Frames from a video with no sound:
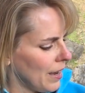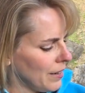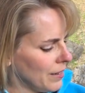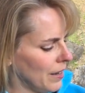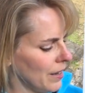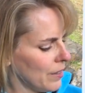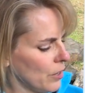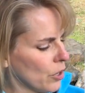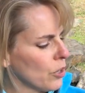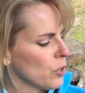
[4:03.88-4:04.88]
and
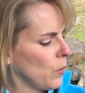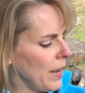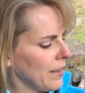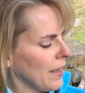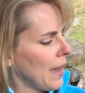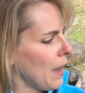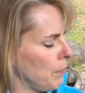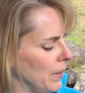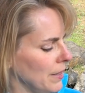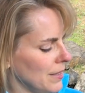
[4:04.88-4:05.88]
the earthquake that
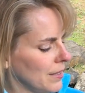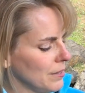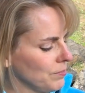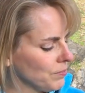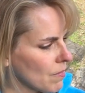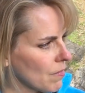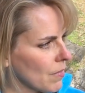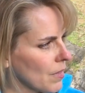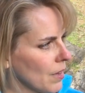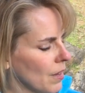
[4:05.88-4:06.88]
happened
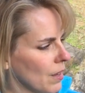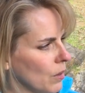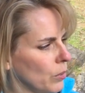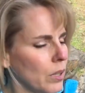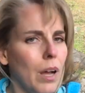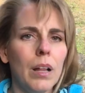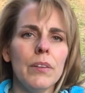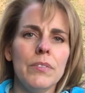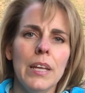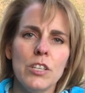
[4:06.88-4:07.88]
when all
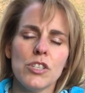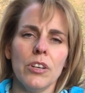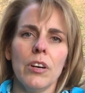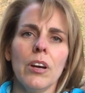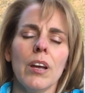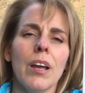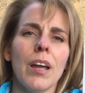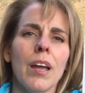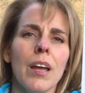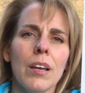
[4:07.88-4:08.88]
of nature
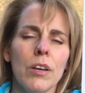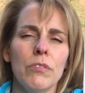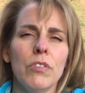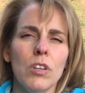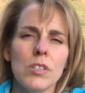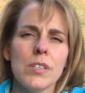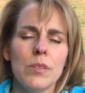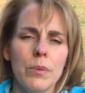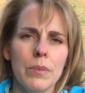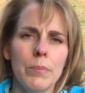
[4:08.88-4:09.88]

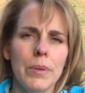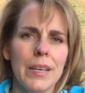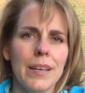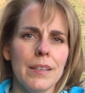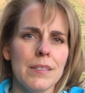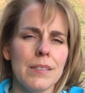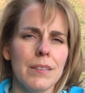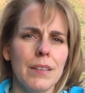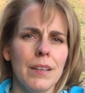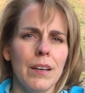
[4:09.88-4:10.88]
convulsed because
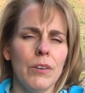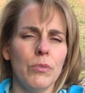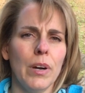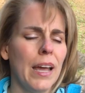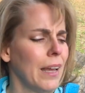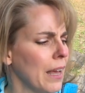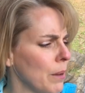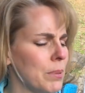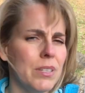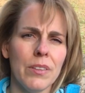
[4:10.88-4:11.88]
of what had
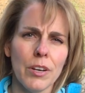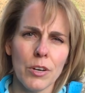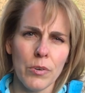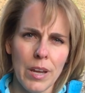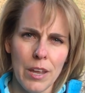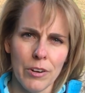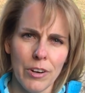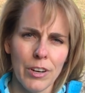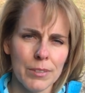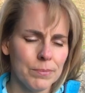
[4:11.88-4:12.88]
happened to their creator.